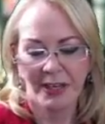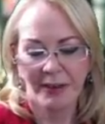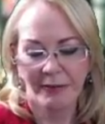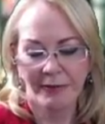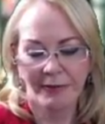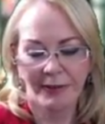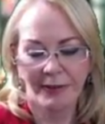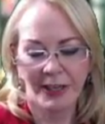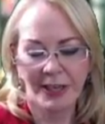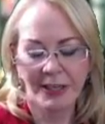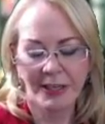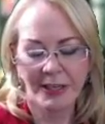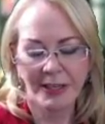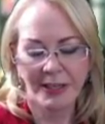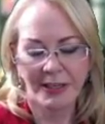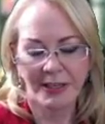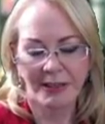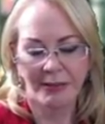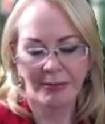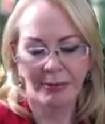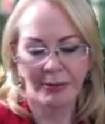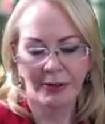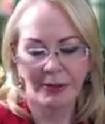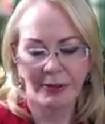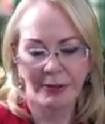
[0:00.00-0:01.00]
Venus
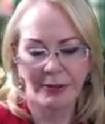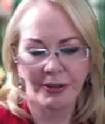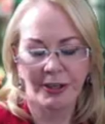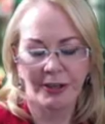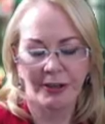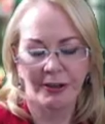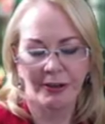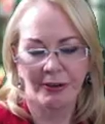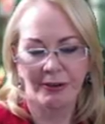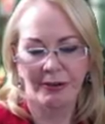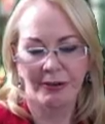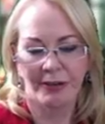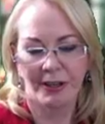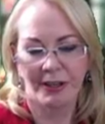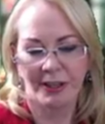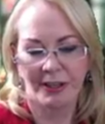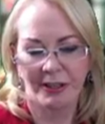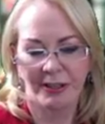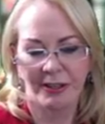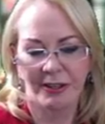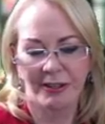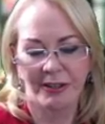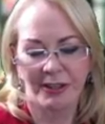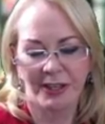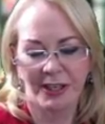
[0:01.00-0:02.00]
and Pluto
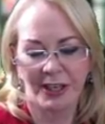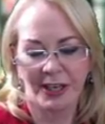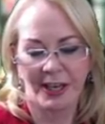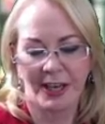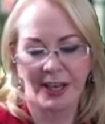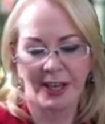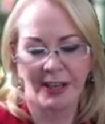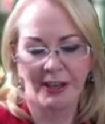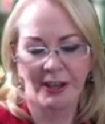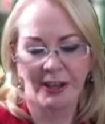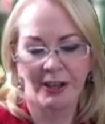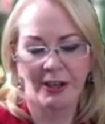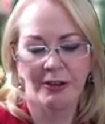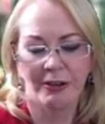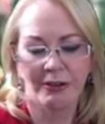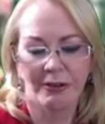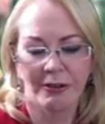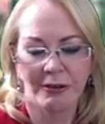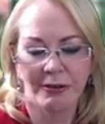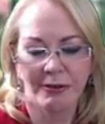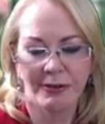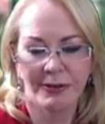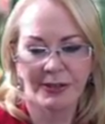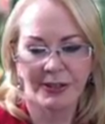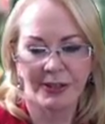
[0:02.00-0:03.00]
together
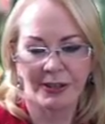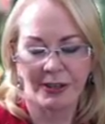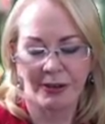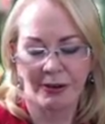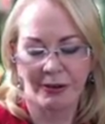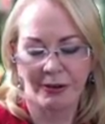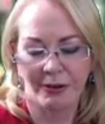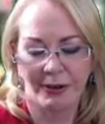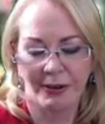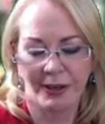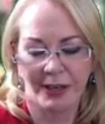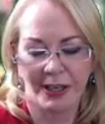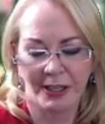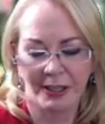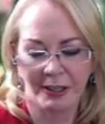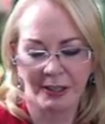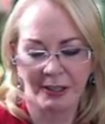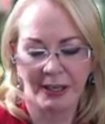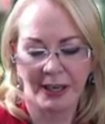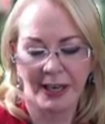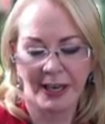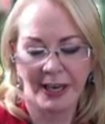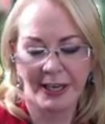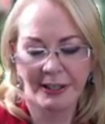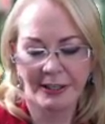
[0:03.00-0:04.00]
also a
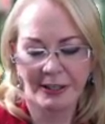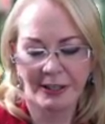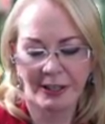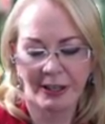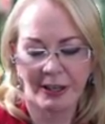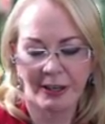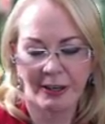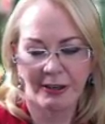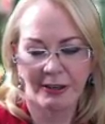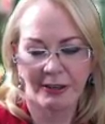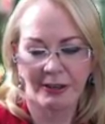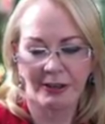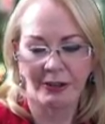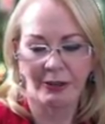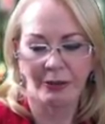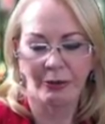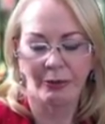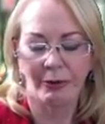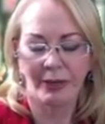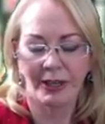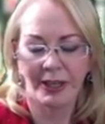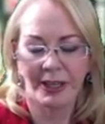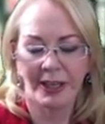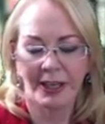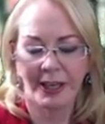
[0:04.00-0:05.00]
little later on the
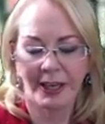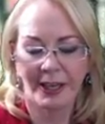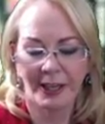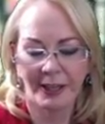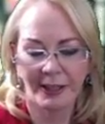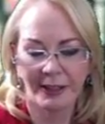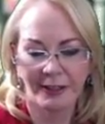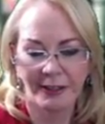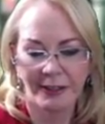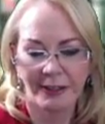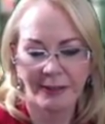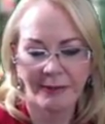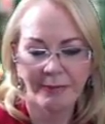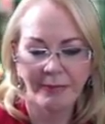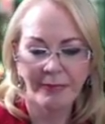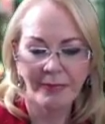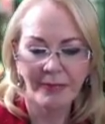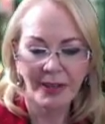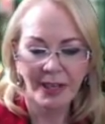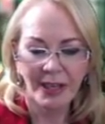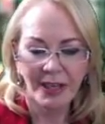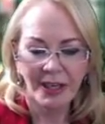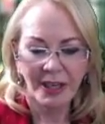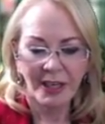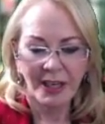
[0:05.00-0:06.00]
weekend,
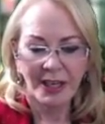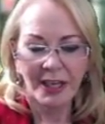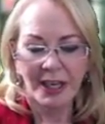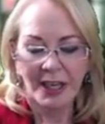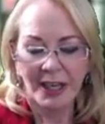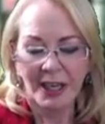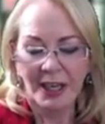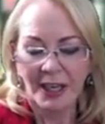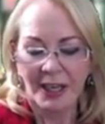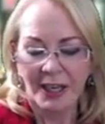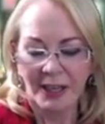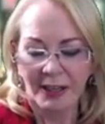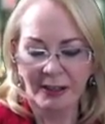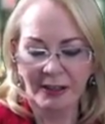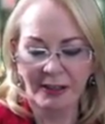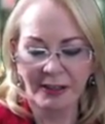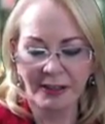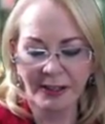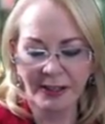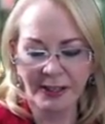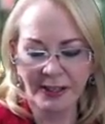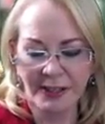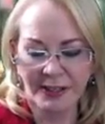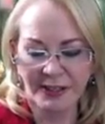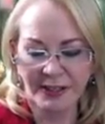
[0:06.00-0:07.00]

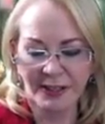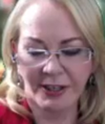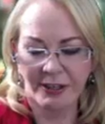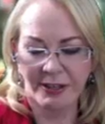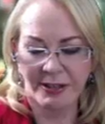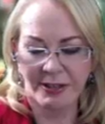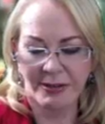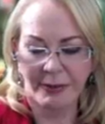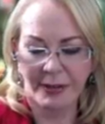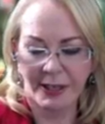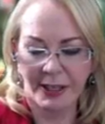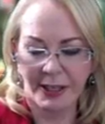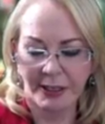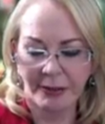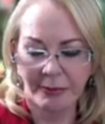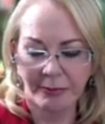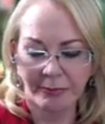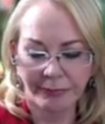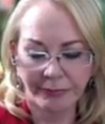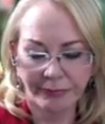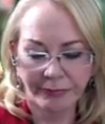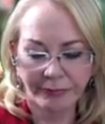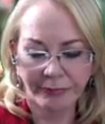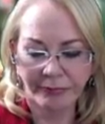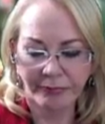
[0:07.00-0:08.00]
excuse me,
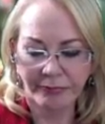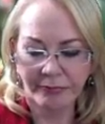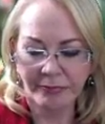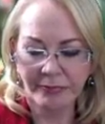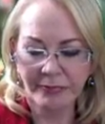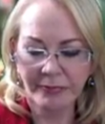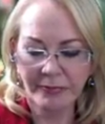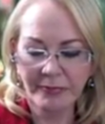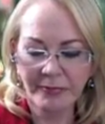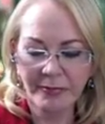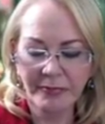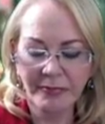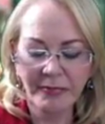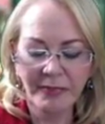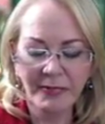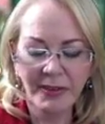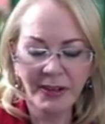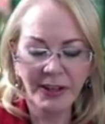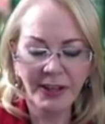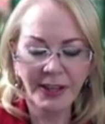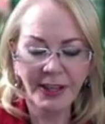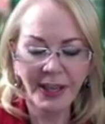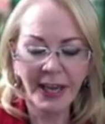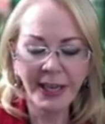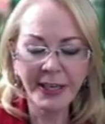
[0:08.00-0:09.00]

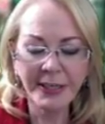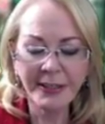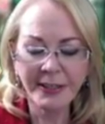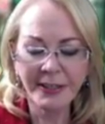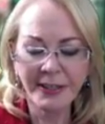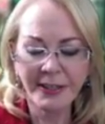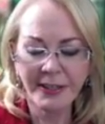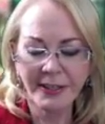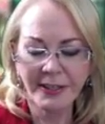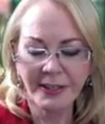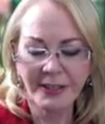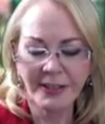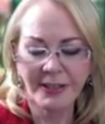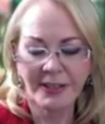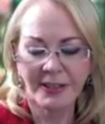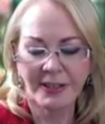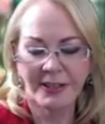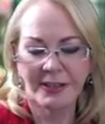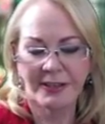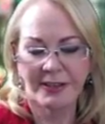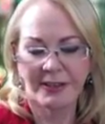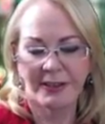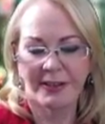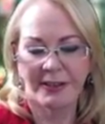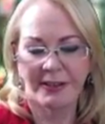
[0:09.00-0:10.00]
that can
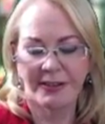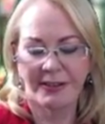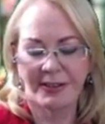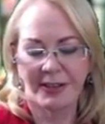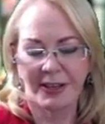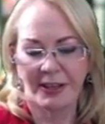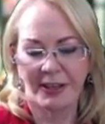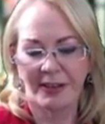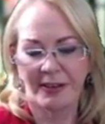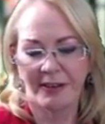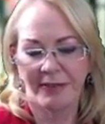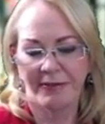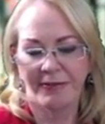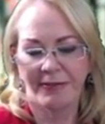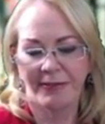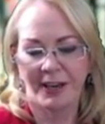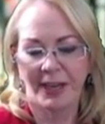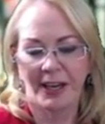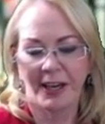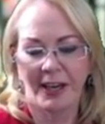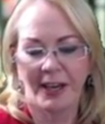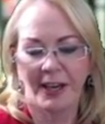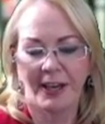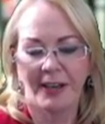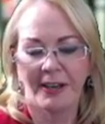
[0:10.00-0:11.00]

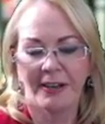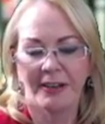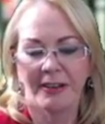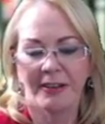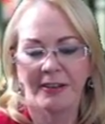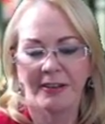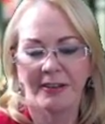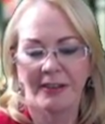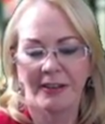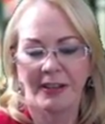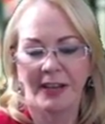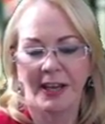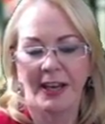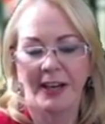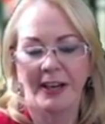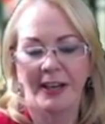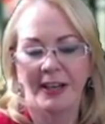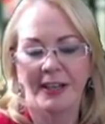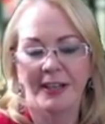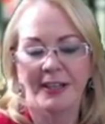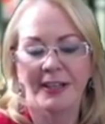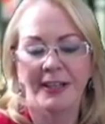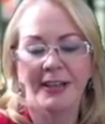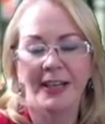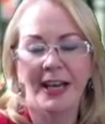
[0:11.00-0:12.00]
signify that
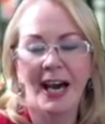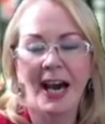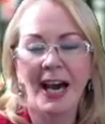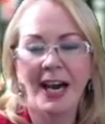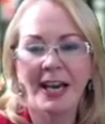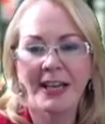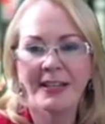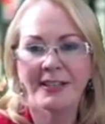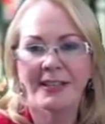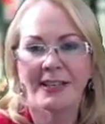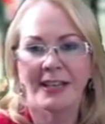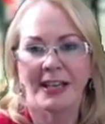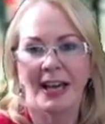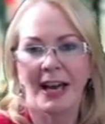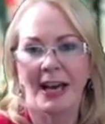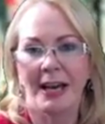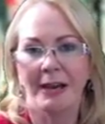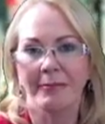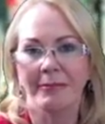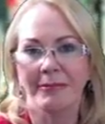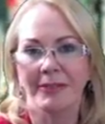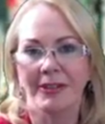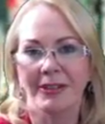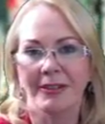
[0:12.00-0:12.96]
it does come